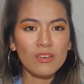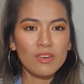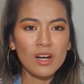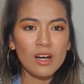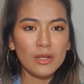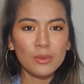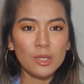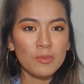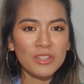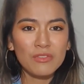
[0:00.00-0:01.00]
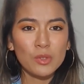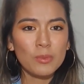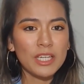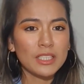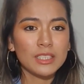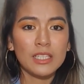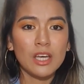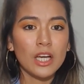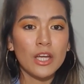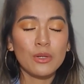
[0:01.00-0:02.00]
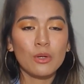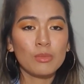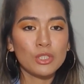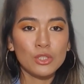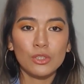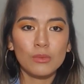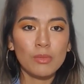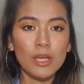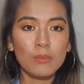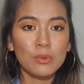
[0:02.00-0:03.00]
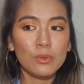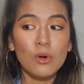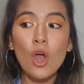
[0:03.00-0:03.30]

I grew up in the Philippines, and like I know a bajillion people